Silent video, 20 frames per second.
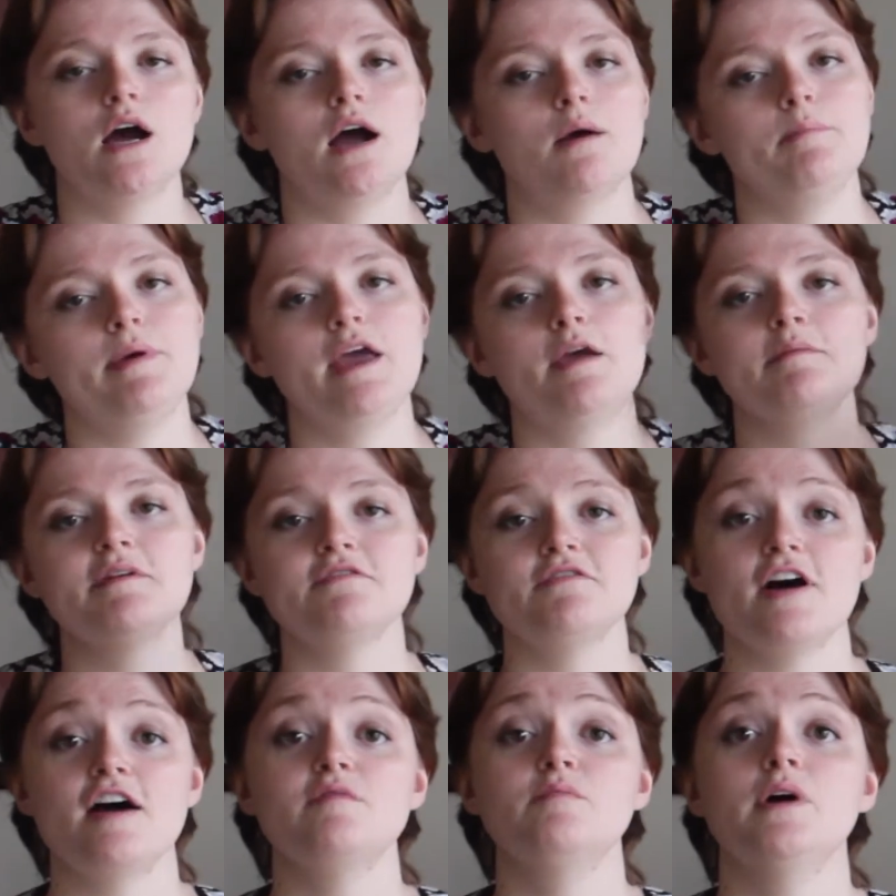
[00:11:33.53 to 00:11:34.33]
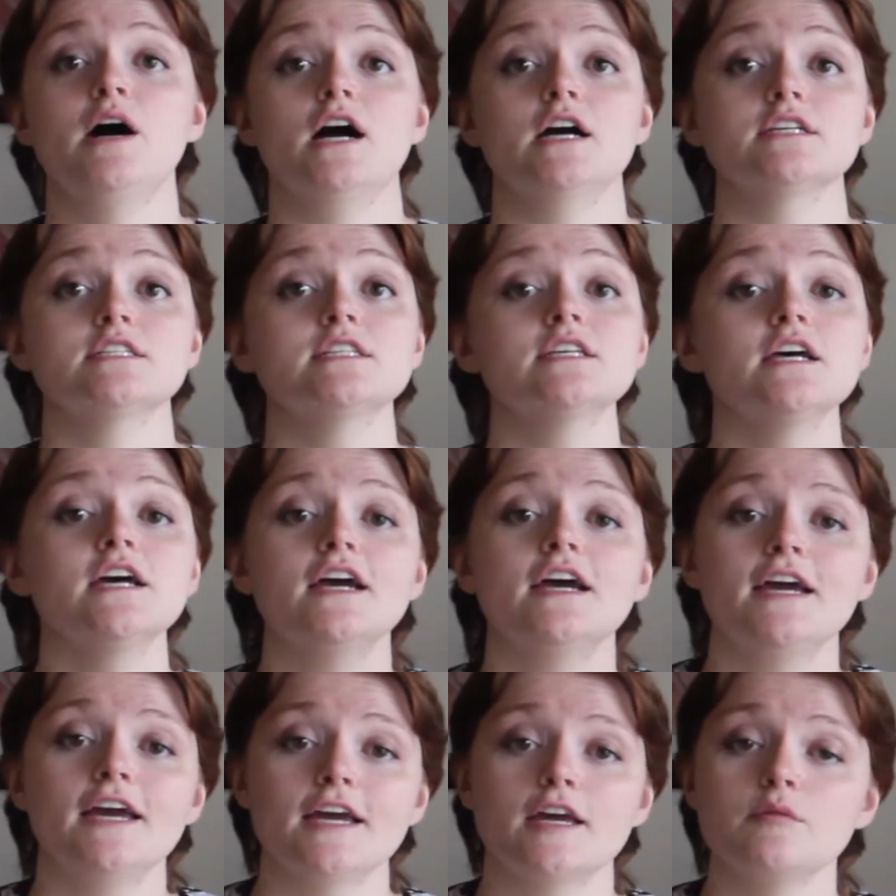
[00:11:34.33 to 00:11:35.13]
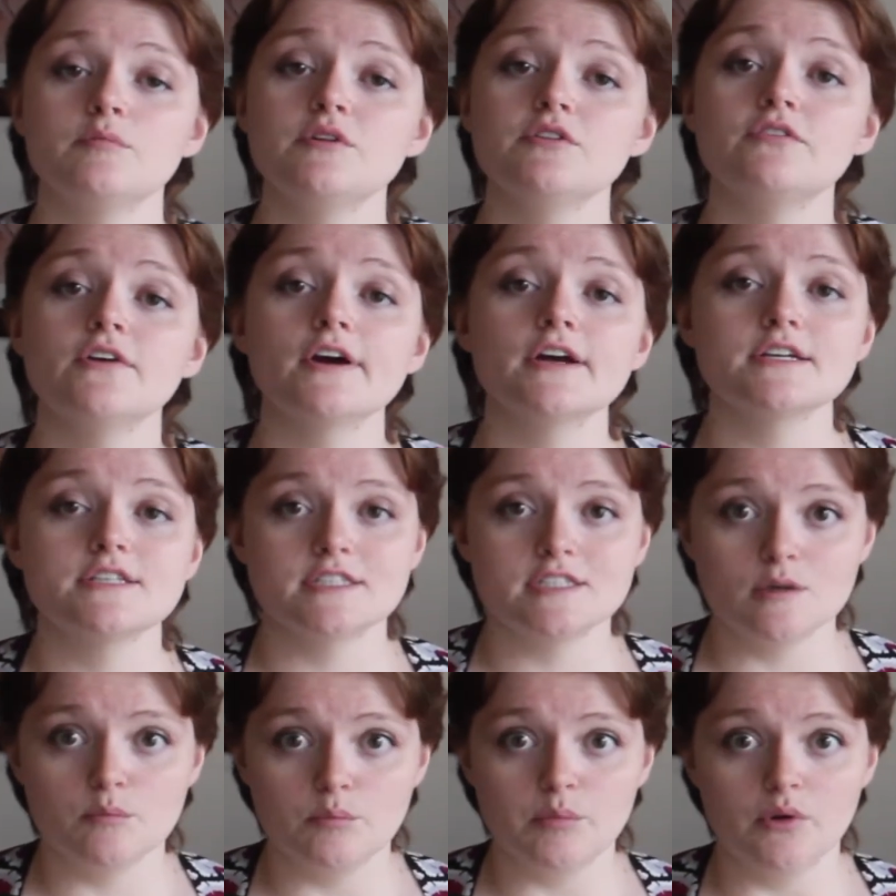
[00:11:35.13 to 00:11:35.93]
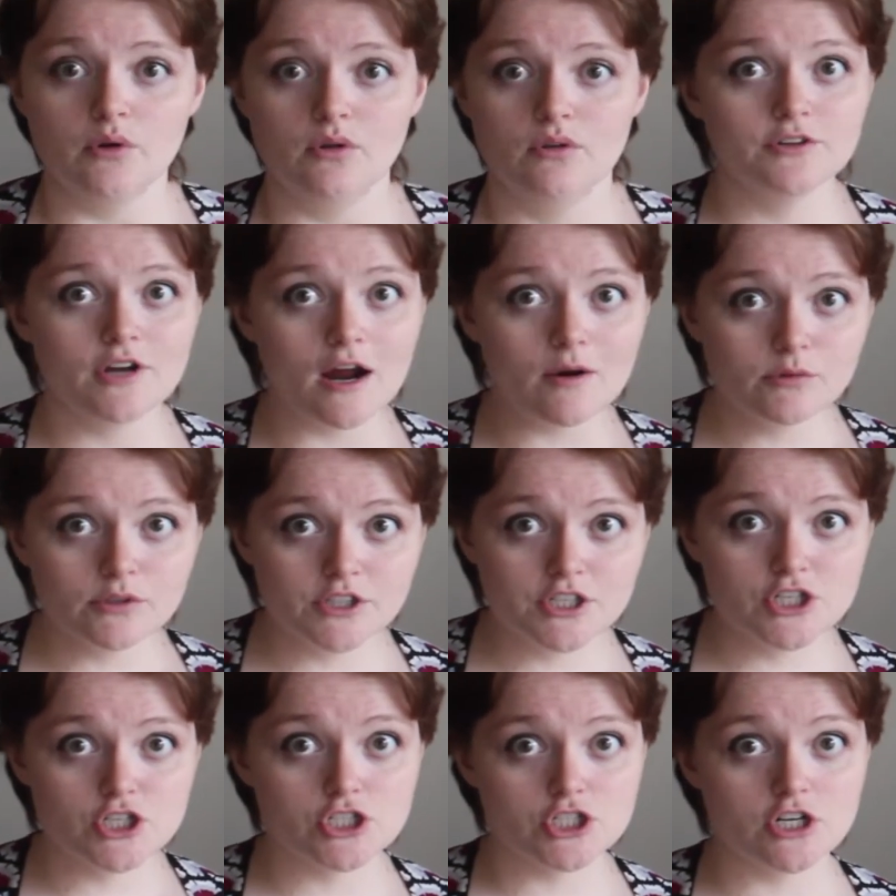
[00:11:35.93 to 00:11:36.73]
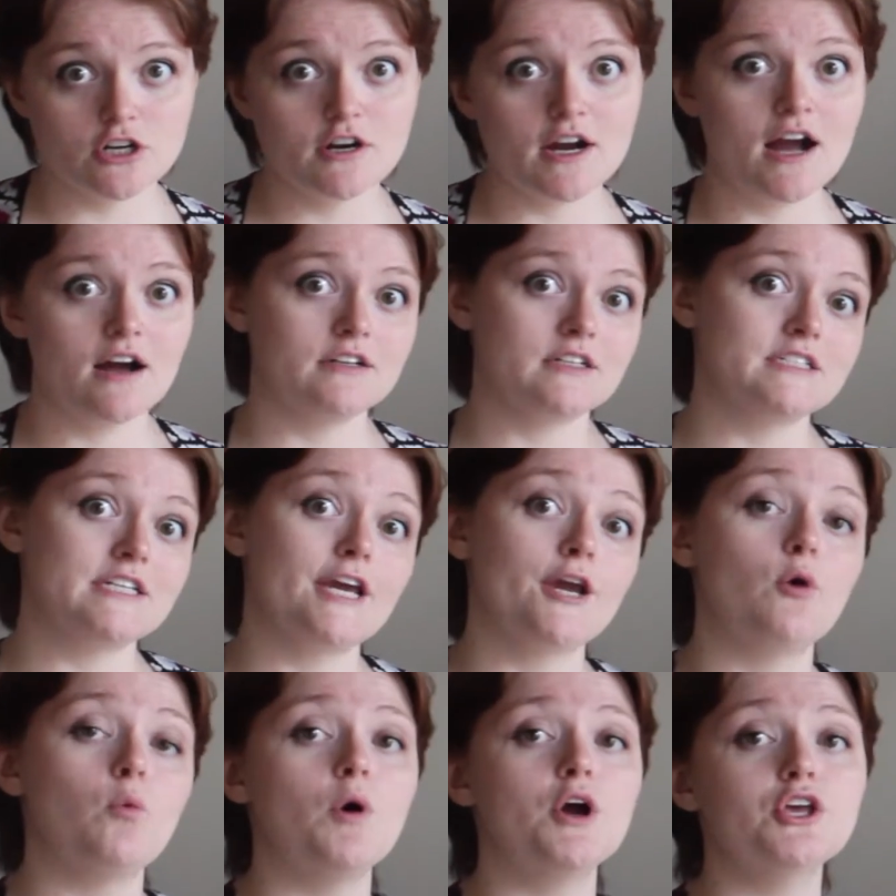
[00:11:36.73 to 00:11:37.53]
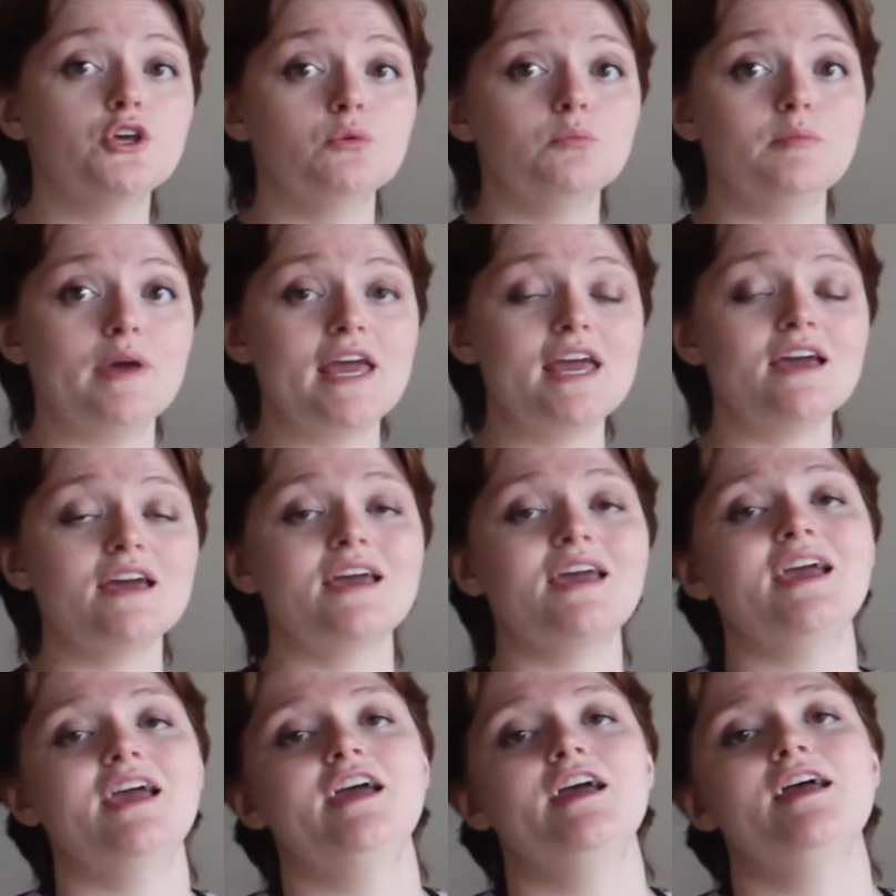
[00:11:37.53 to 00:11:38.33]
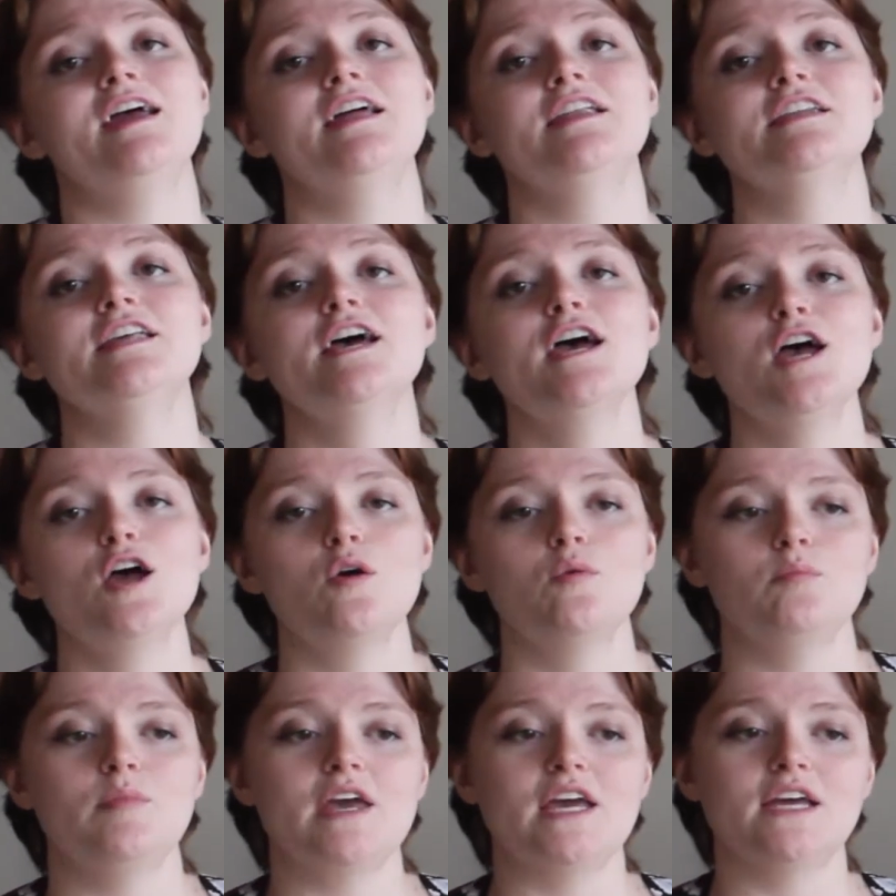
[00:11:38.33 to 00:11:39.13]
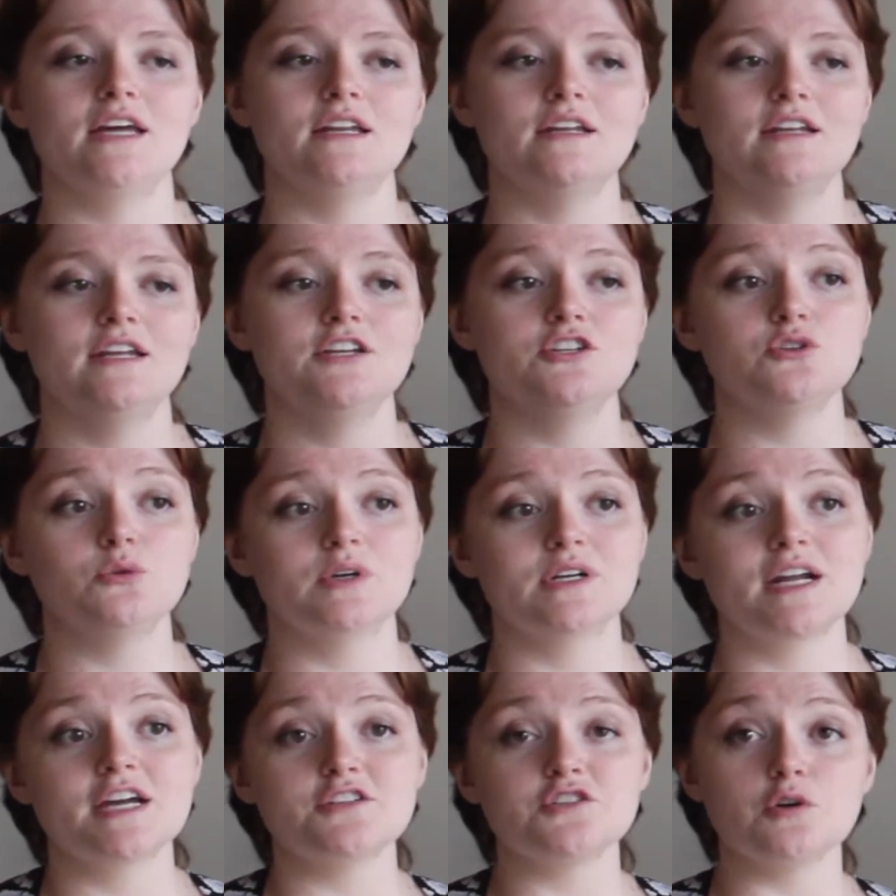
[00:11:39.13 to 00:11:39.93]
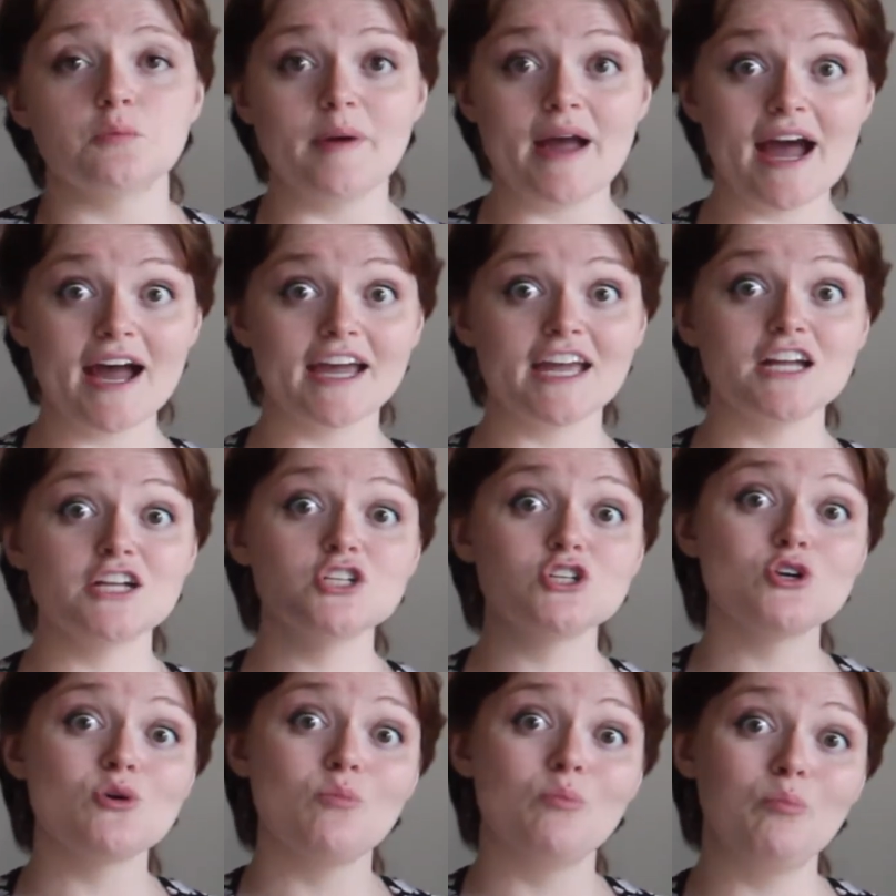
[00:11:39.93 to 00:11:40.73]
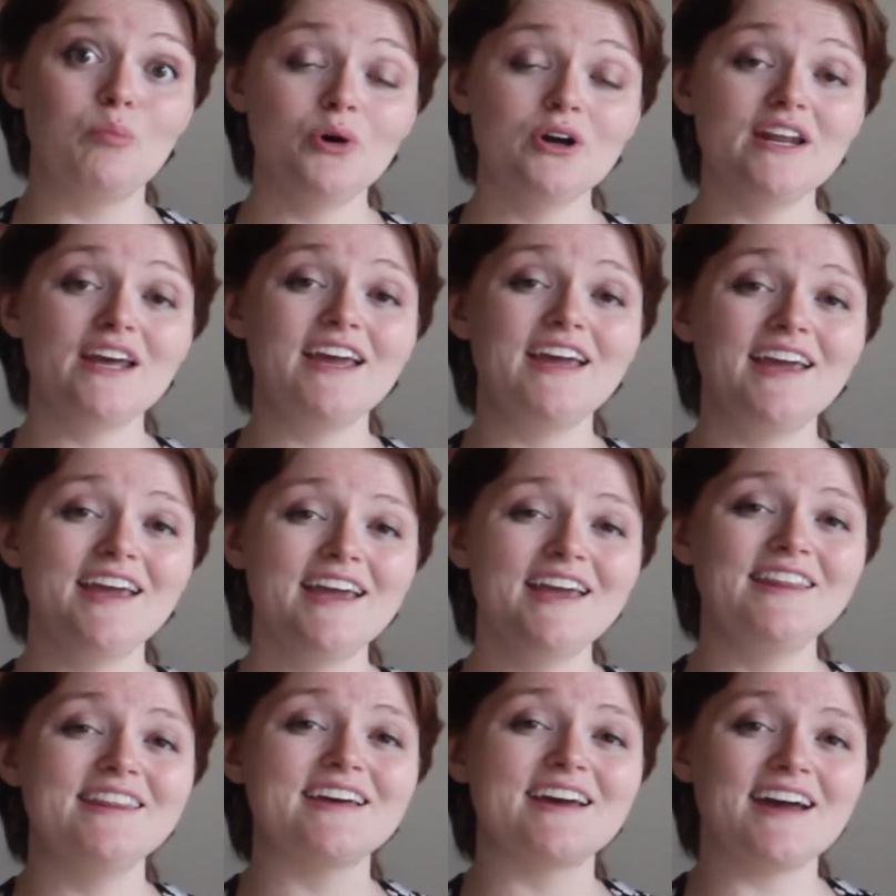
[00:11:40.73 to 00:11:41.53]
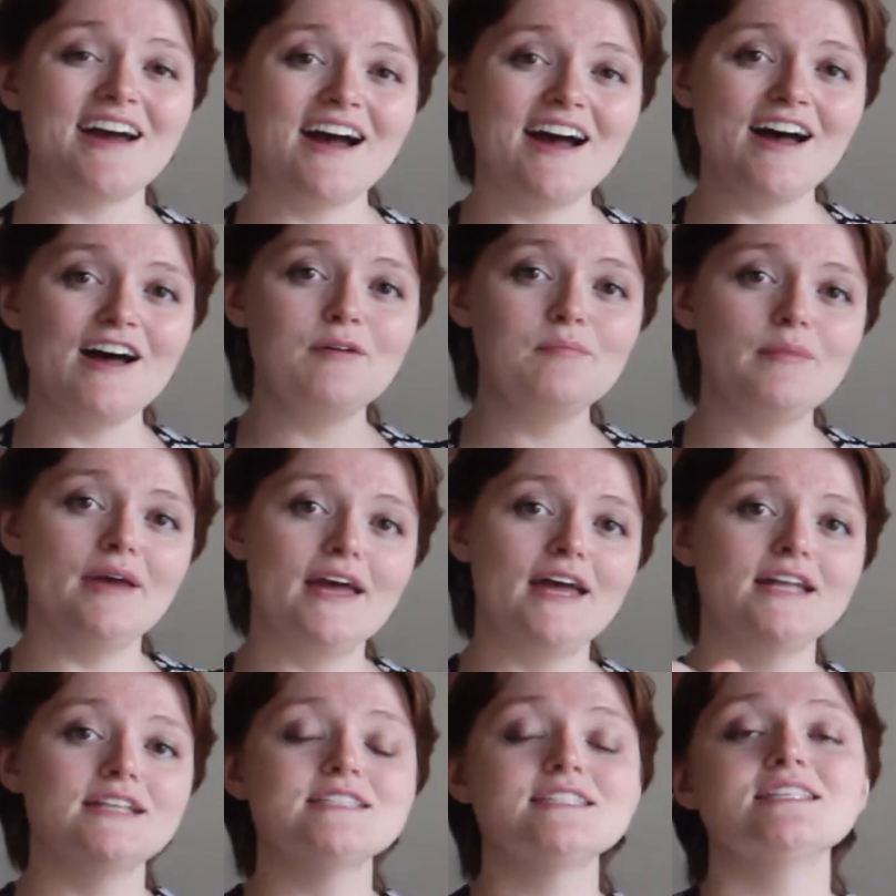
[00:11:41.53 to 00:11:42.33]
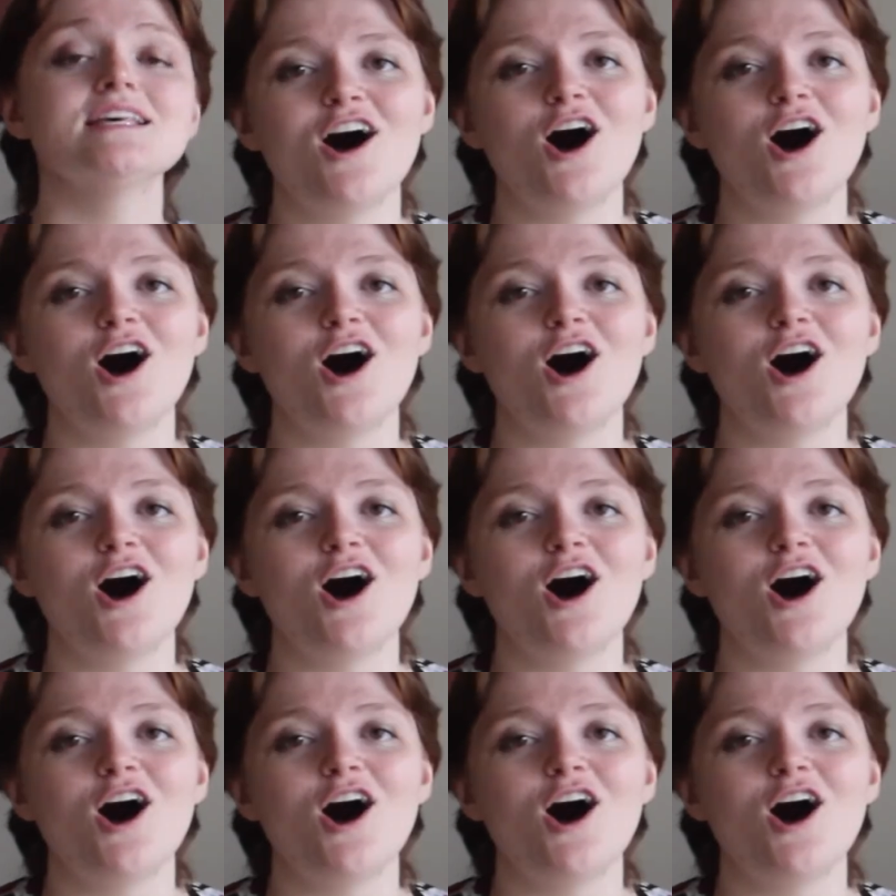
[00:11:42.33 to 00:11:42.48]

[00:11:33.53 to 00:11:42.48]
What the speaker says: Pay me $5. It can be very simple. If you're not really sure how to take what you make and make it into a nicer package, put it in the comments.